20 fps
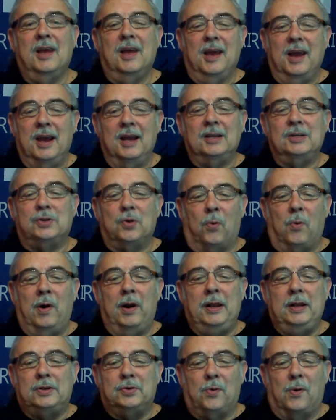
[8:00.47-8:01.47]
in
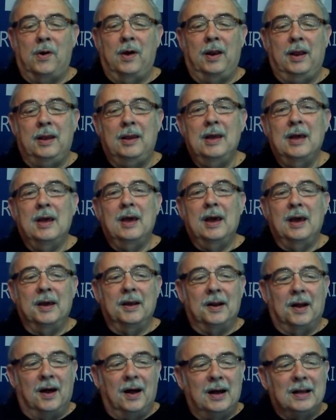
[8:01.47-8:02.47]
2020
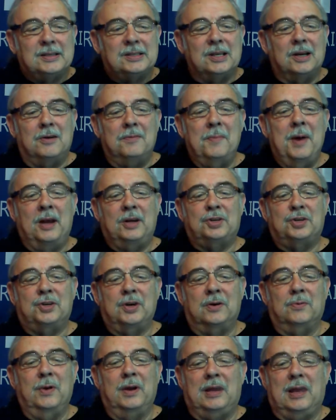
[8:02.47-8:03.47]
and also make
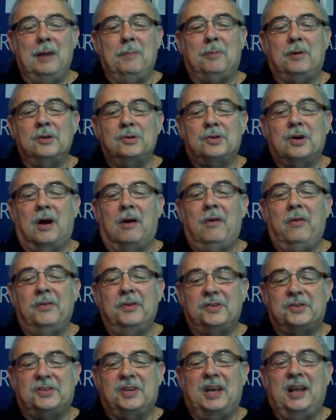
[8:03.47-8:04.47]
sure we keep control of
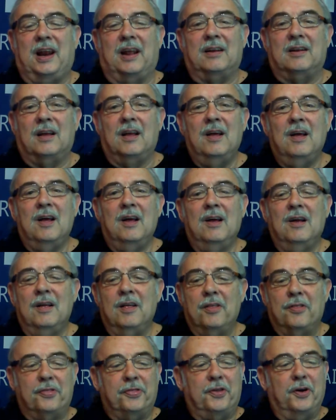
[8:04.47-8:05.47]
the Senate.
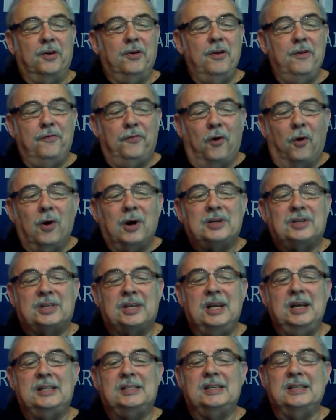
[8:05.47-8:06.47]
34
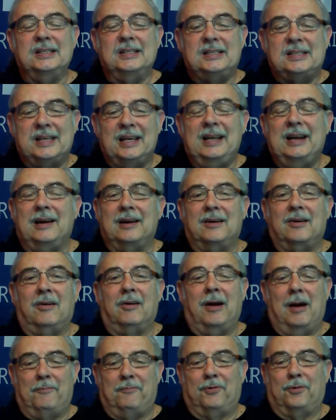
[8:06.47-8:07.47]
seats in the Senate are
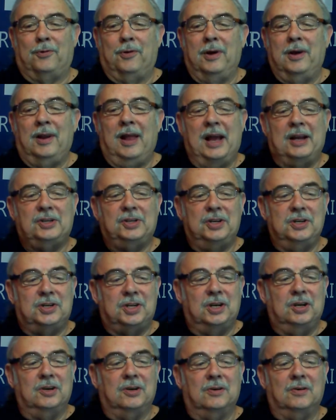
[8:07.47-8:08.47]
up for re-election
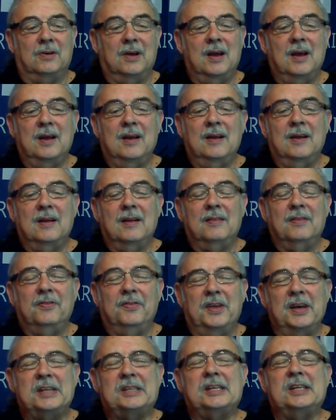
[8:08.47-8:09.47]
too.
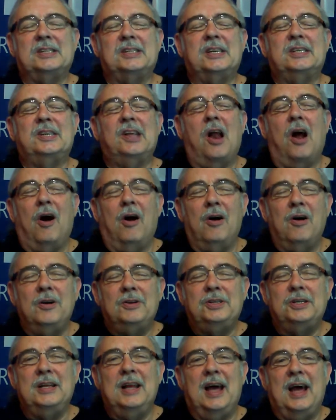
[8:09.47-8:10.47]
This is as
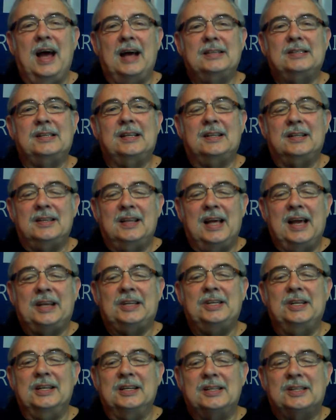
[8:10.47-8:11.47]
urgent as the
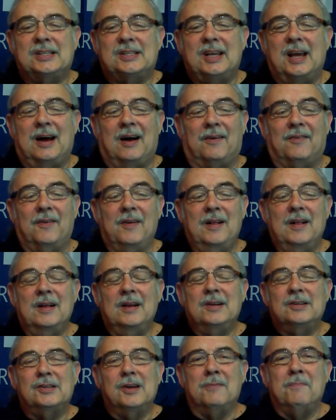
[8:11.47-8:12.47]
election itself,
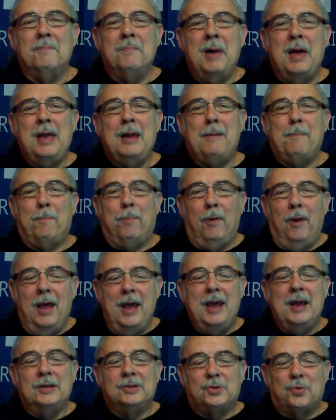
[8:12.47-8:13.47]
so make
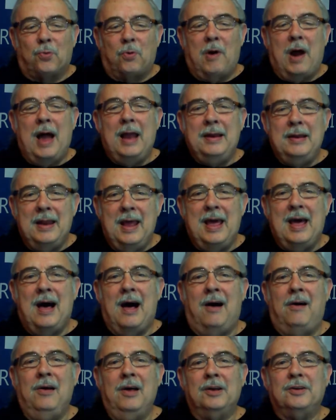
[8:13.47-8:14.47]
plans right
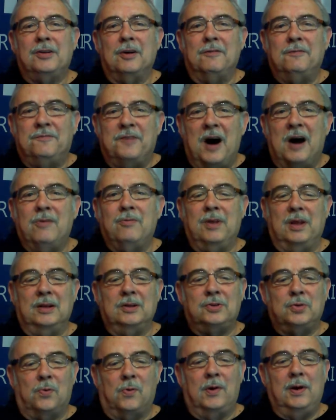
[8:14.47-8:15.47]
now to vote in
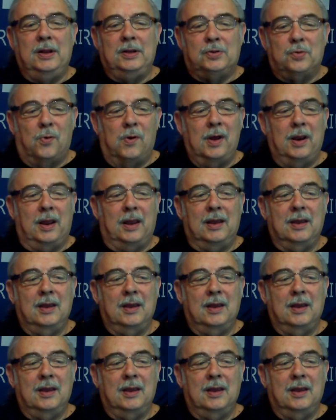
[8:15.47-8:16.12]
2020.